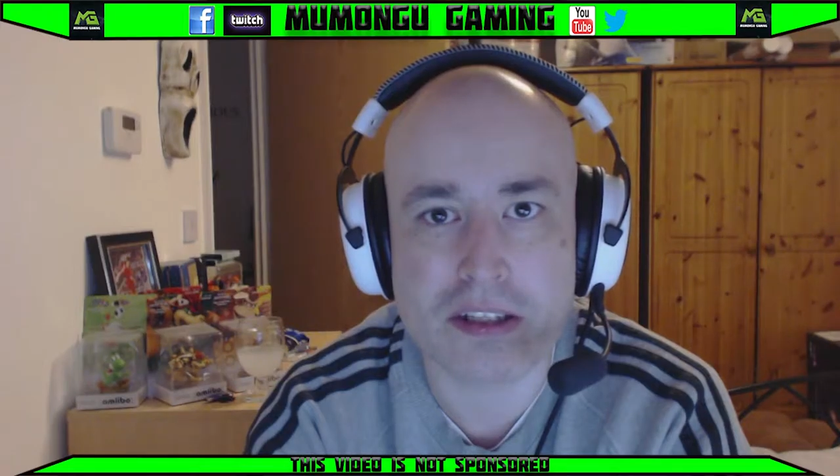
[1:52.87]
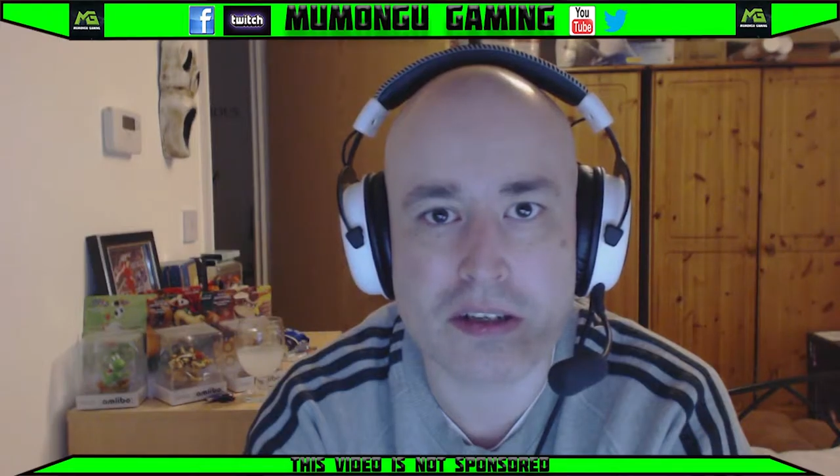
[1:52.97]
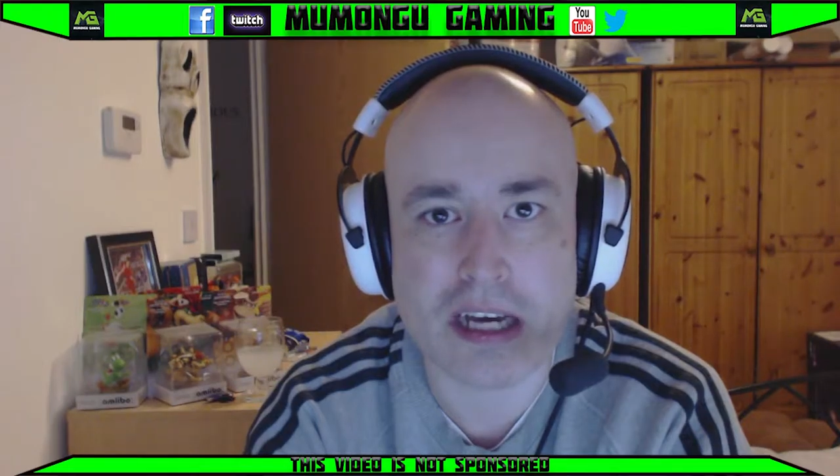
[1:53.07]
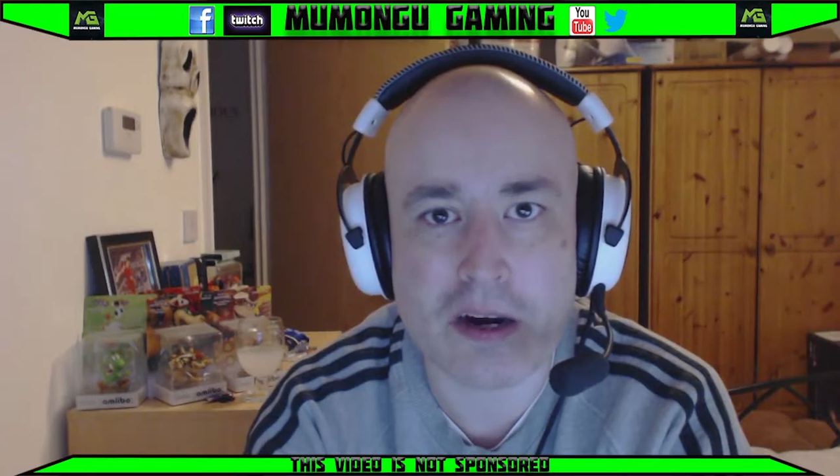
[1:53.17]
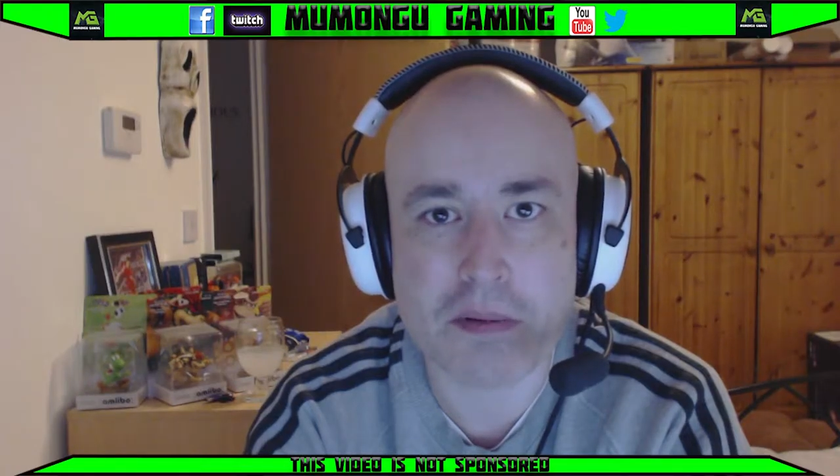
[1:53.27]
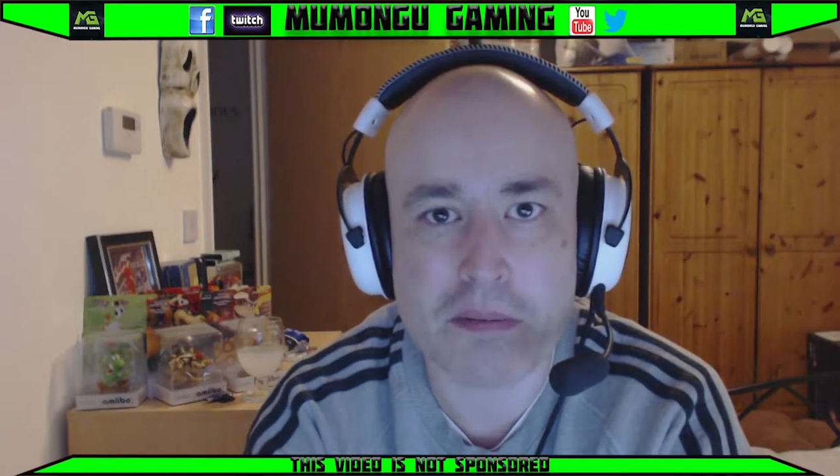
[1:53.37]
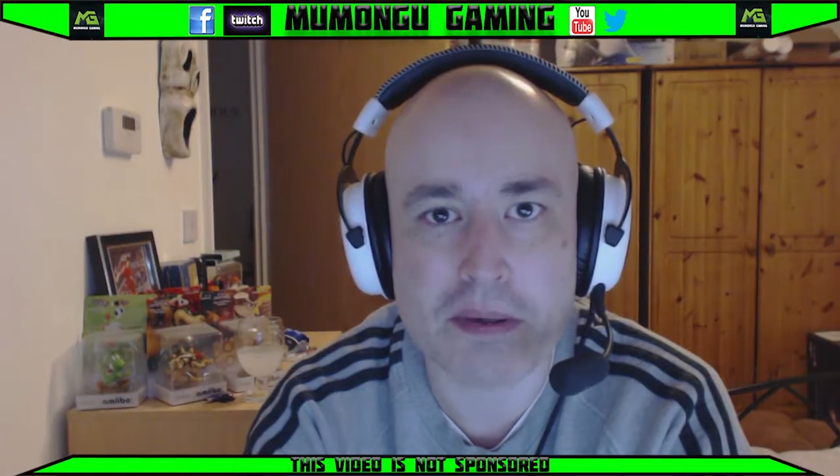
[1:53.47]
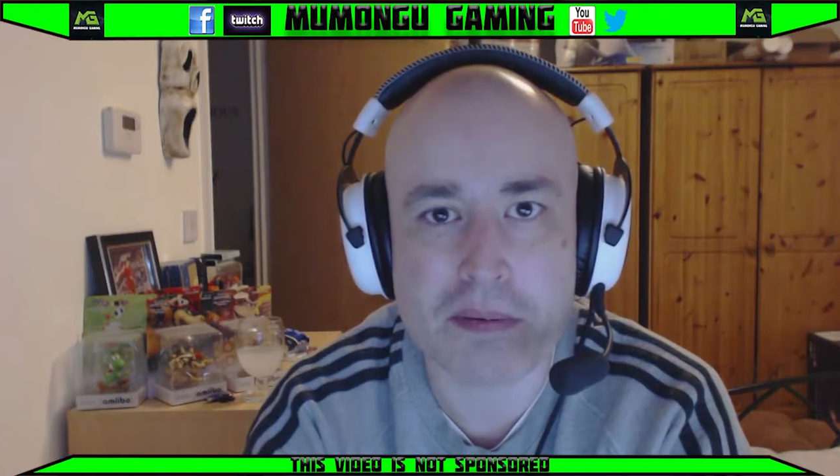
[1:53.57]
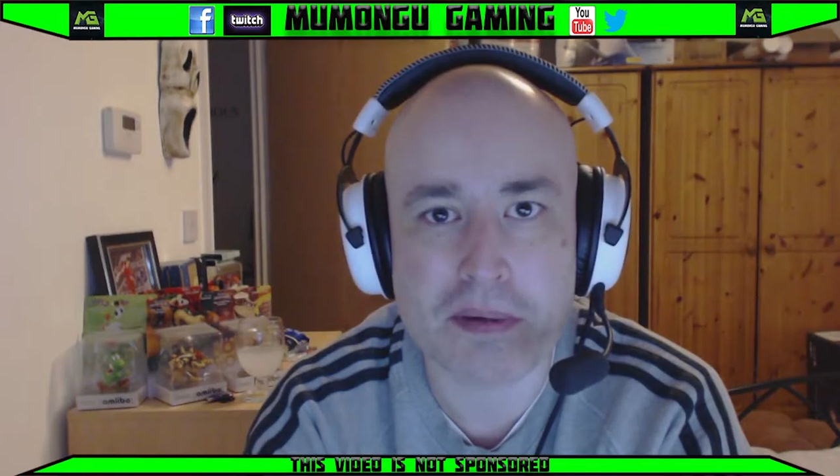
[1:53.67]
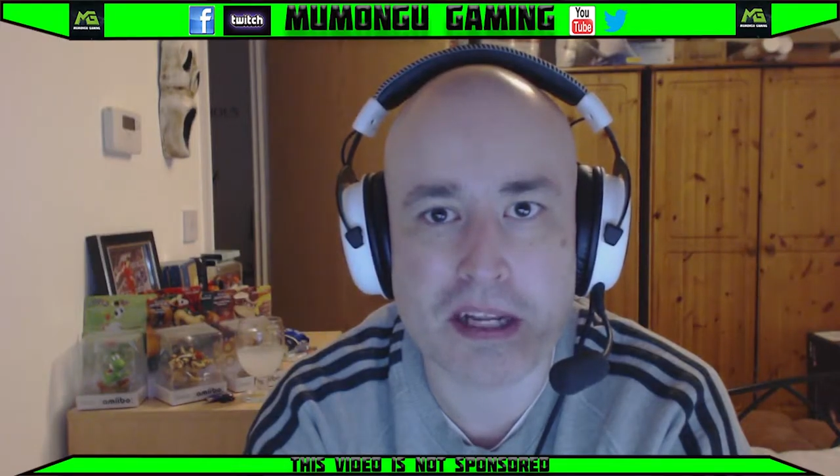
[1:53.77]
you know you're helping
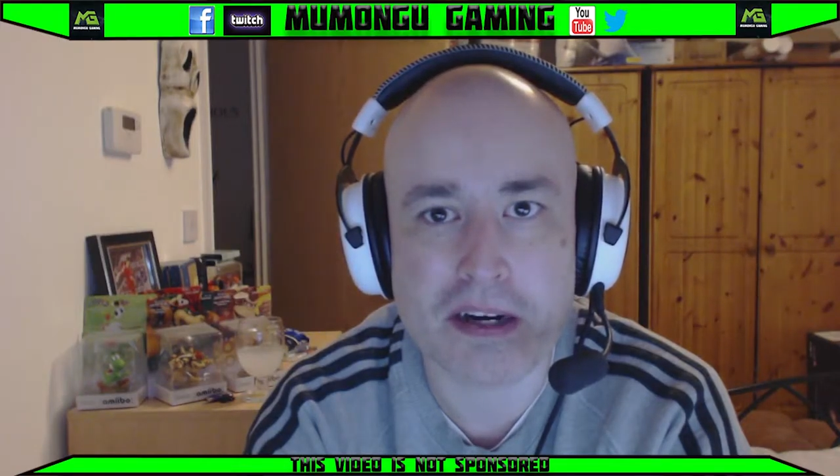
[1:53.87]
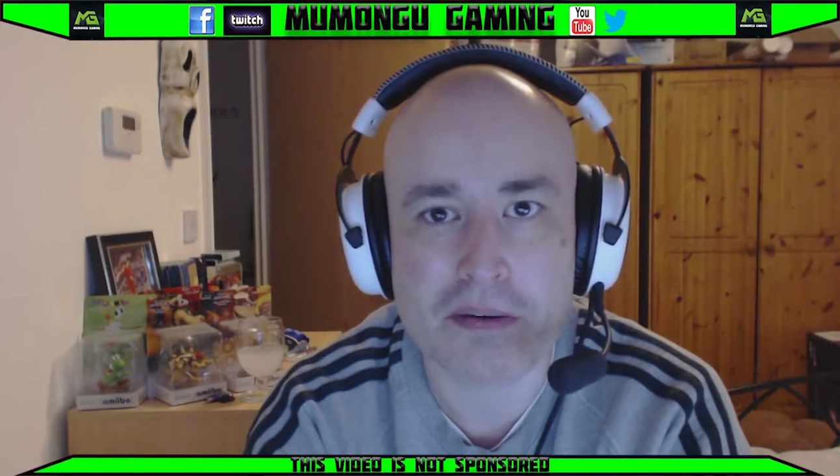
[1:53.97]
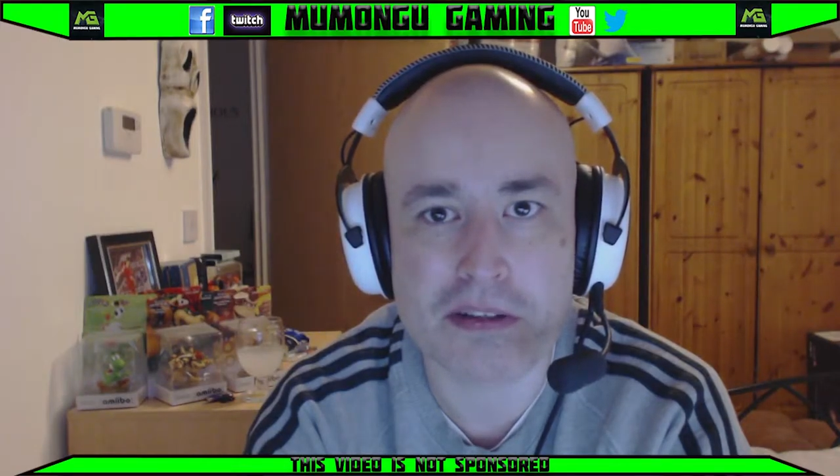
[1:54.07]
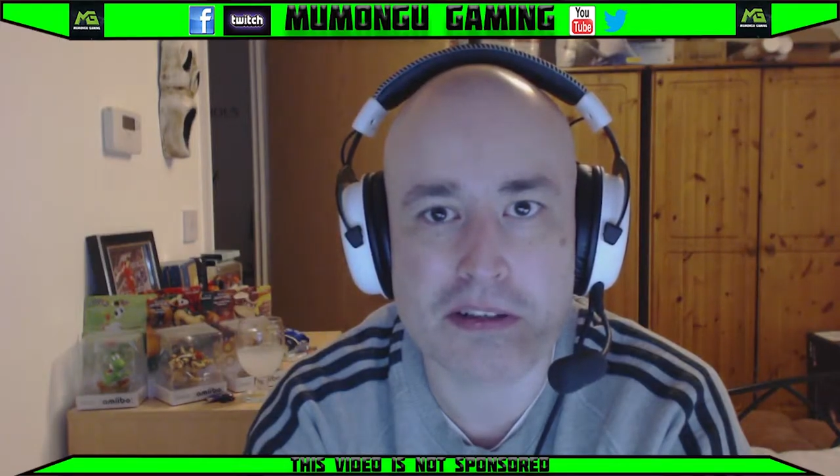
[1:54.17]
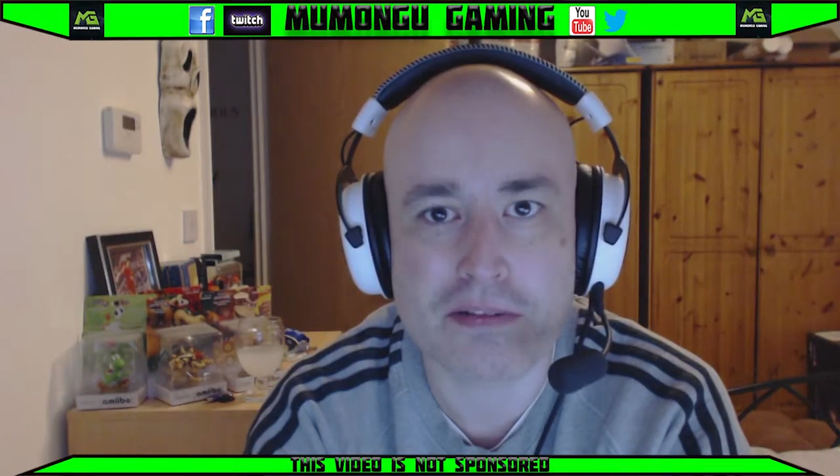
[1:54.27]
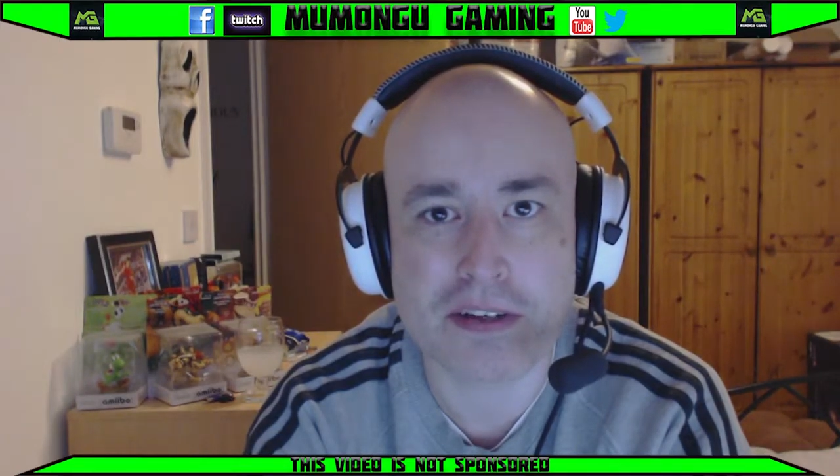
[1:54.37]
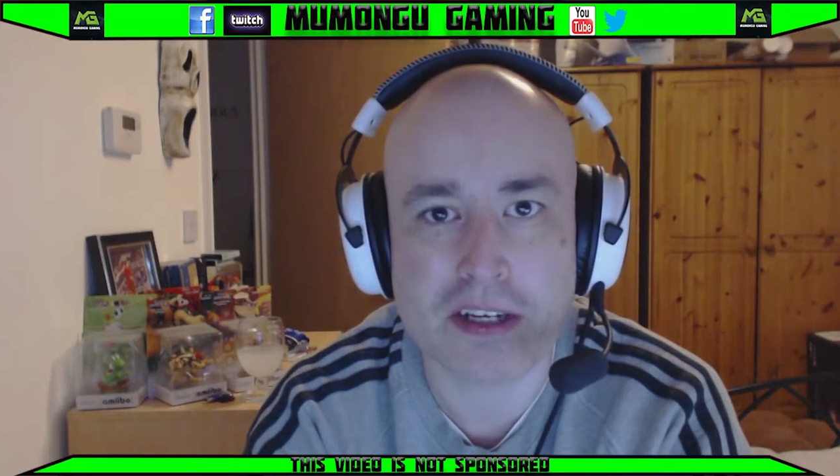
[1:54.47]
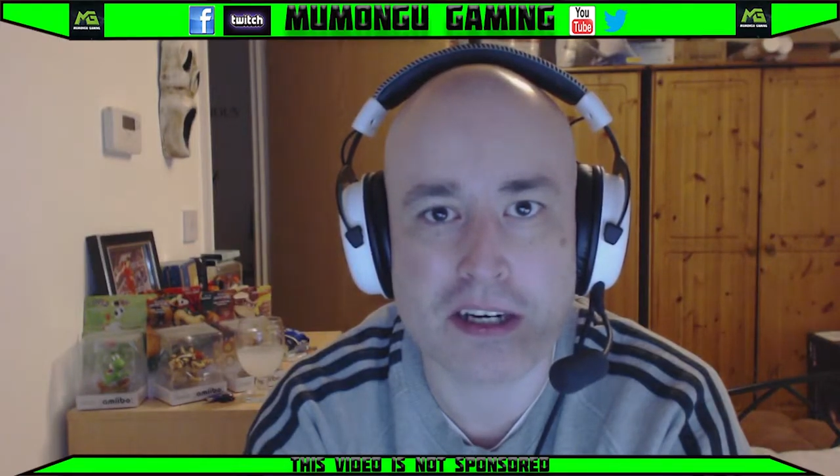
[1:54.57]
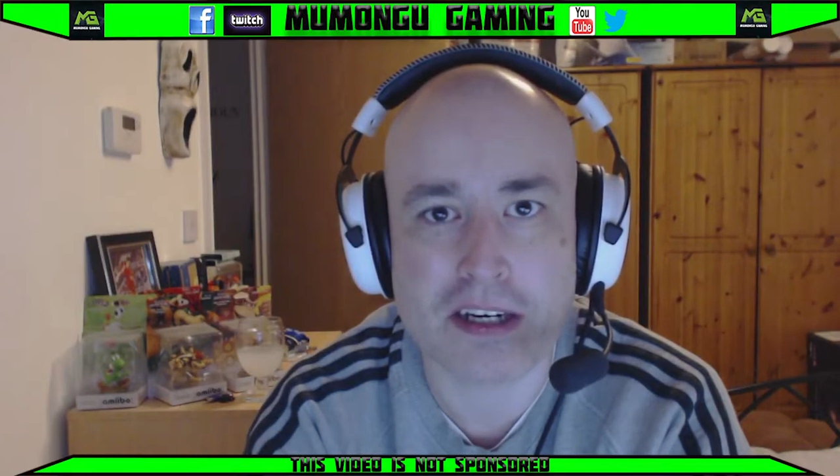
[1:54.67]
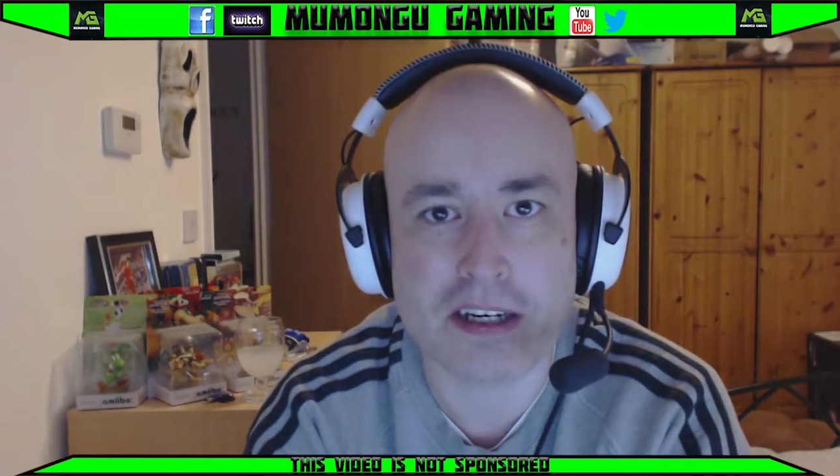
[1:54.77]
people out and stuff
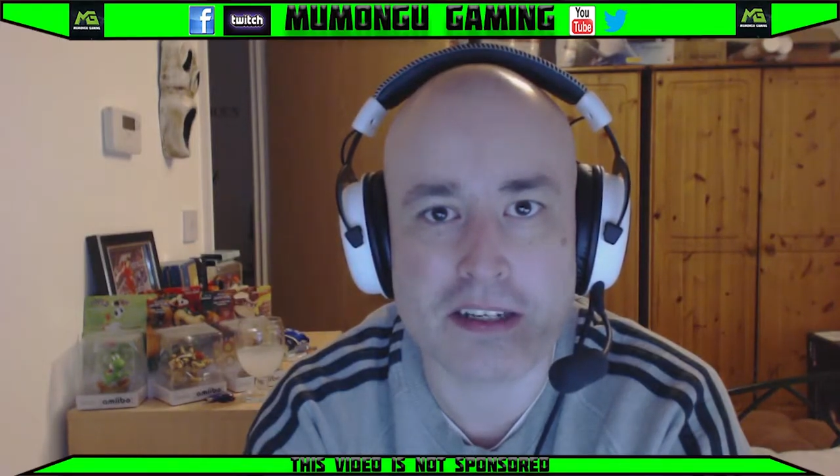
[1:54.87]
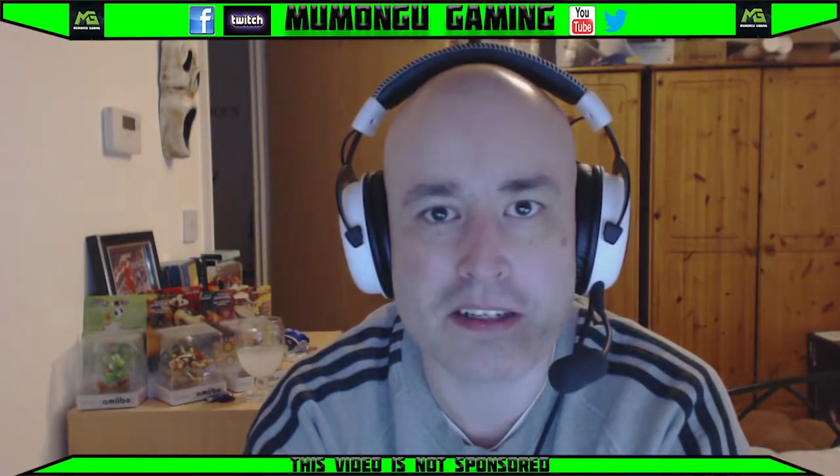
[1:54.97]
like that.